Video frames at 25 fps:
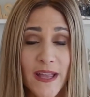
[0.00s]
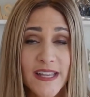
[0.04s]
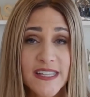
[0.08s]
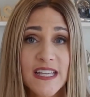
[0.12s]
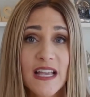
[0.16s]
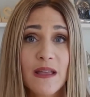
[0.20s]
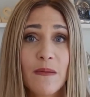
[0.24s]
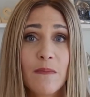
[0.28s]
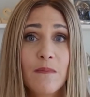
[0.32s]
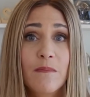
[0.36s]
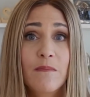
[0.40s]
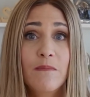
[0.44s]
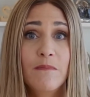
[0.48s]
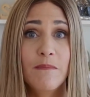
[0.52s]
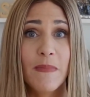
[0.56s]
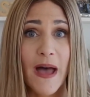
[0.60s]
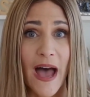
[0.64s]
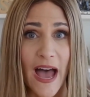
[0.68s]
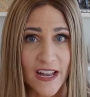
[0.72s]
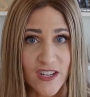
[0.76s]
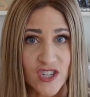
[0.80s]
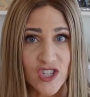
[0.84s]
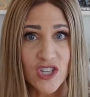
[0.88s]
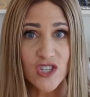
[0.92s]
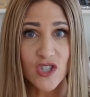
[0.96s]
It's a
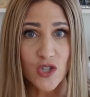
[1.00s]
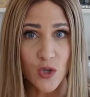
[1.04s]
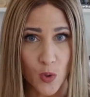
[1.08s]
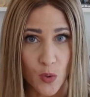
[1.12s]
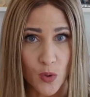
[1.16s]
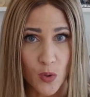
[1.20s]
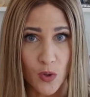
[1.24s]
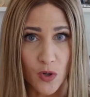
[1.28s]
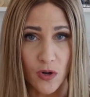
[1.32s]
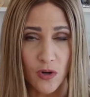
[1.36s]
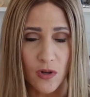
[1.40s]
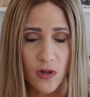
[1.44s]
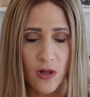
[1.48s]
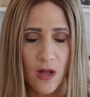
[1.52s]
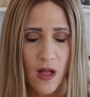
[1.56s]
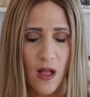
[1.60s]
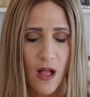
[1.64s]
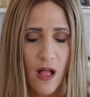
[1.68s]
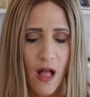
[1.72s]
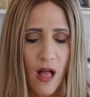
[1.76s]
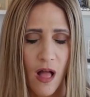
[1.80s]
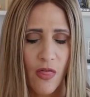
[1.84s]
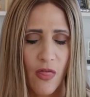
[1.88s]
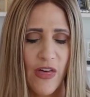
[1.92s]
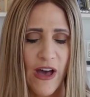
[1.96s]
magic tool
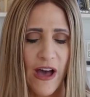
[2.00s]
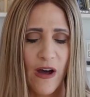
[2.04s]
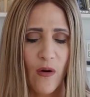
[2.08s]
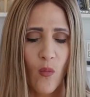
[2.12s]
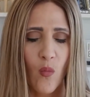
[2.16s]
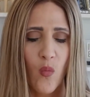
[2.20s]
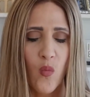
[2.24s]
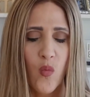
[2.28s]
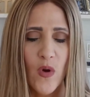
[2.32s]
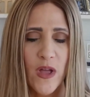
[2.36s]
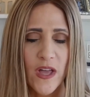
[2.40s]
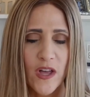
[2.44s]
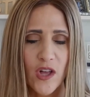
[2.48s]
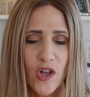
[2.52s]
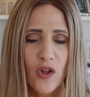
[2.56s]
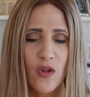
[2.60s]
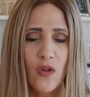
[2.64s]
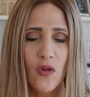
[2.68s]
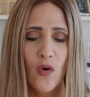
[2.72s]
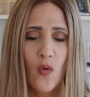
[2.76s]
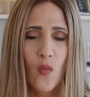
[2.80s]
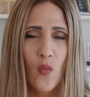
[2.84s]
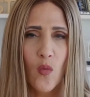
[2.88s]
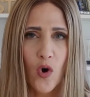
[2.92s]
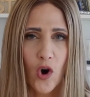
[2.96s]
that
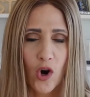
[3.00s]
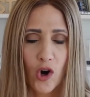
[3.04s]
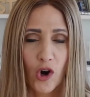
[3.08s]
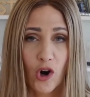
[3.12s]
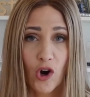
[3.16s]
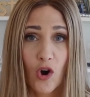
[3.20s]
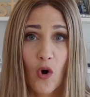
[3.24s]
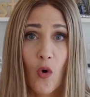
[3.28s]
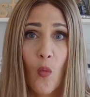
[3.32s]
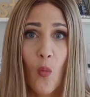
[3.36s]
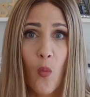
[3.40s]
will work